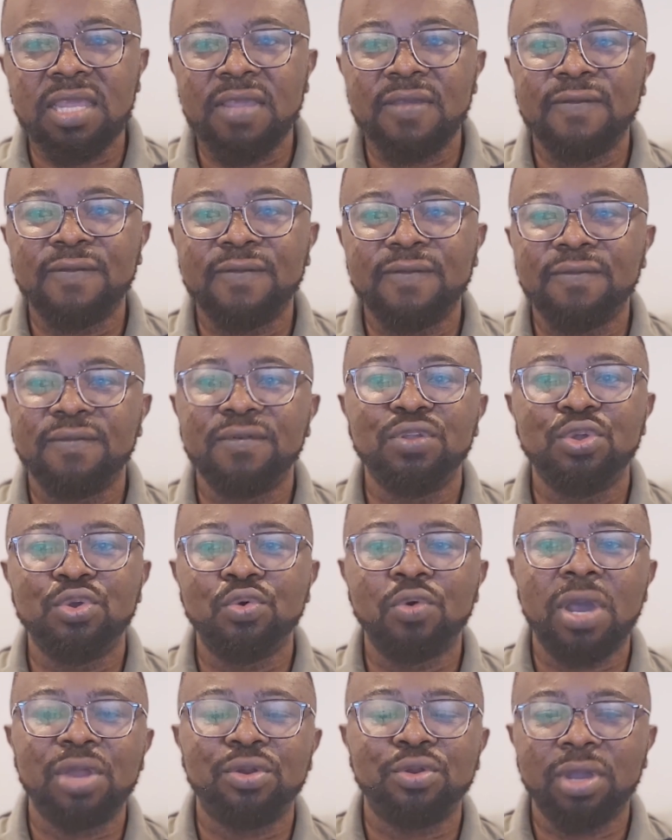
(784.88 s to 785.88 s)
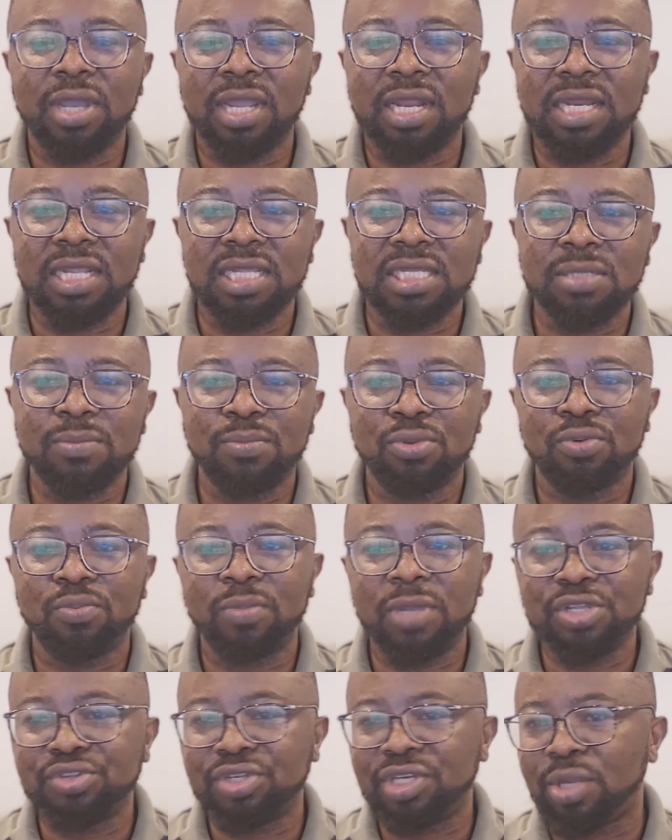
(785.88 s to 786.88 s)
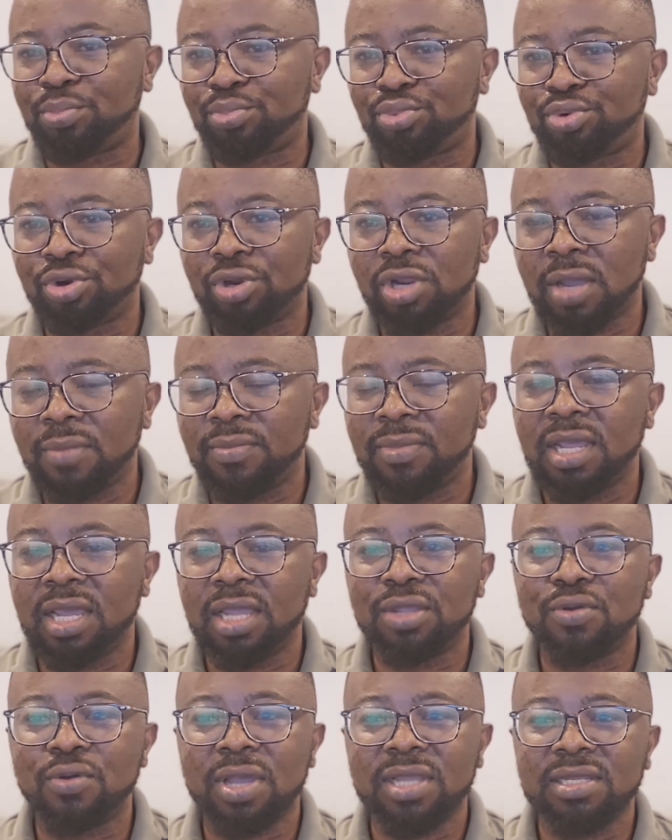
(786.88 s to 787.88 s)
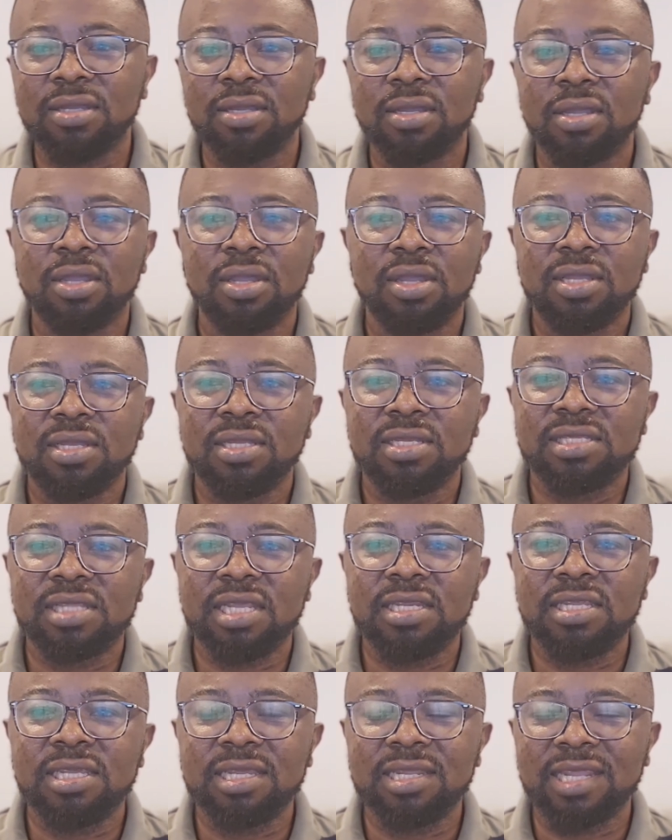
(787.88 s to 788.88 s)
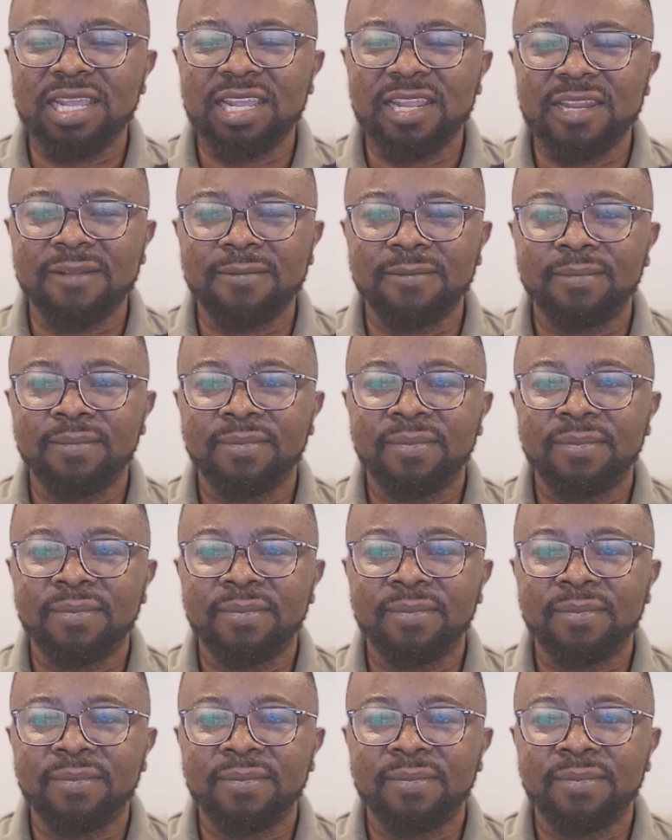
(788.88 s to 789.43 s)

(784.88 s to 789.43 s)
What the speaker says: if you are not eligible based on the program that you are studying in,